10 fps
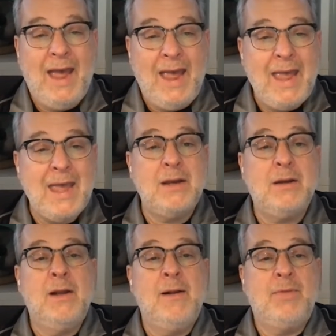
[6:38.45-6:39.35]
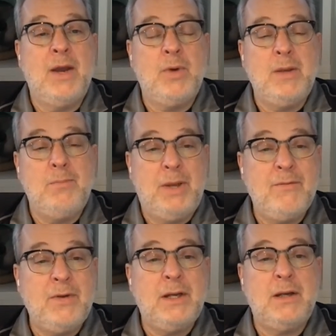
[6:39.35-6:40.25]
and that we
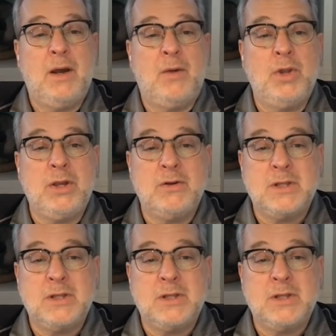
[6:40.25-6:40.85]
pivoted with